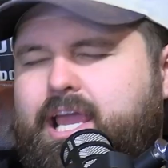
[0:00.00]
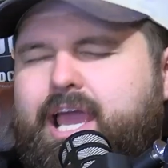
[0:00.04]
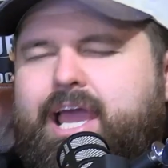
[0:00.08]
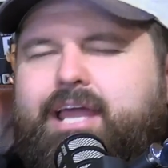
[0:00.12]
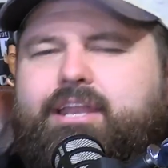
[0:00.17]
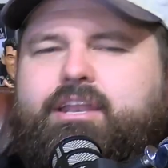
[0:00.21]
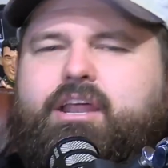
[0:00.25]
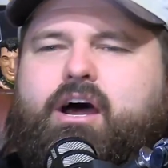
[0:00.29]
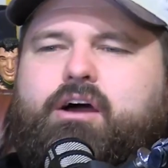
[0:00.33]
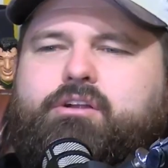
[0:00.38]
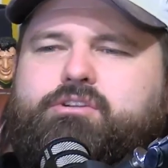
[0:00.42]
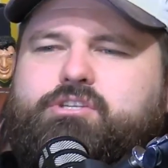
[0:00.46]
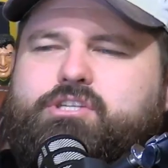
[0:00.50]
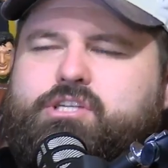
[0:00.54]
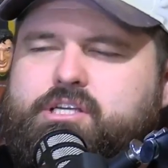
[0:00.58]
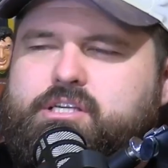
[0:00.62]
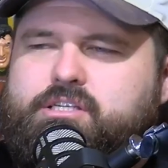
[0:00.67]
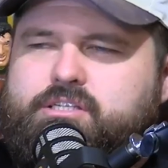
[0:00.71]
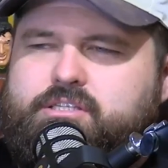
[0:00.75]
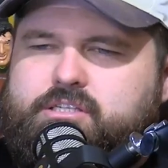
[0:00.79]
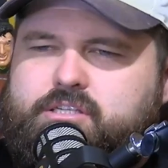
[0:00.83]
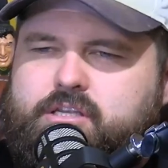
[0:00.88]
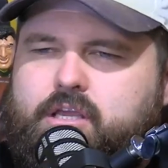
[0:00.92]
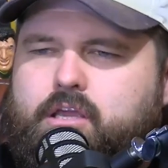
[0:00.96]
don't
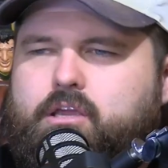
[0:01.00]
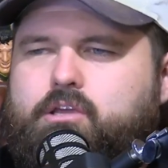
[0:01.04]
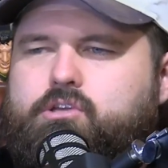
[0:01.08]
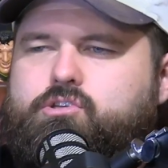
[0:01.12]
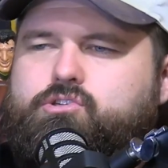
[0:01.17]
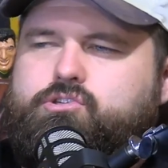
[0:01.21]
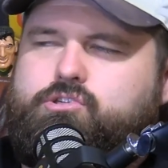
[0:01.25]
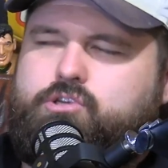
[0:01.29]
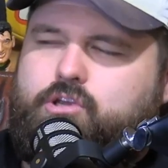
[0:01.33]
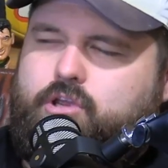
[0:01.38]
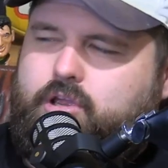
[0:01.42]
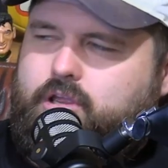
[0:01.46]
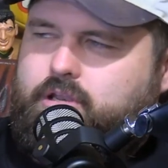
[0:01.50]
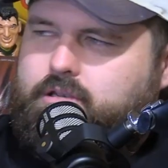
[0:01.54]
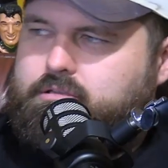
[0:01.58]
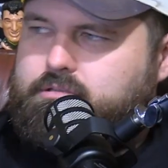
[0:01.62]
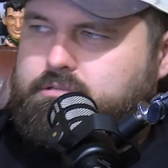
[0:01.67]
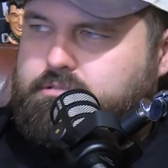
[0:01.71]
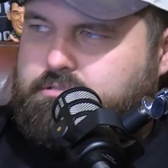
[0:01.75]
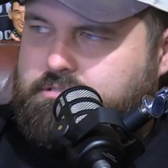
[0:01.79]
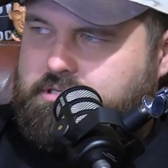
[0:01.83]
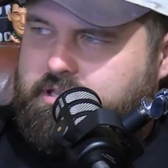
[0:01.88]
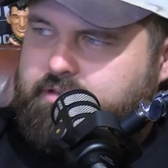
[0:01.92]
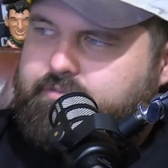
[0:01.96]
just who's shit.
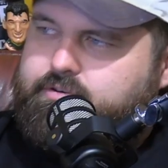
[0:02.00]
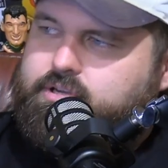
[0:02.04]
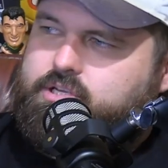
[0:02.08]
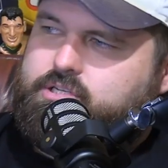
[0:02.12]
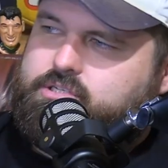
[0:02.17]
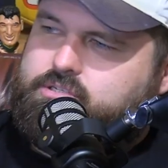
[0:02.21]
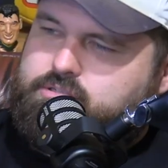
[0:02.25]
Give us.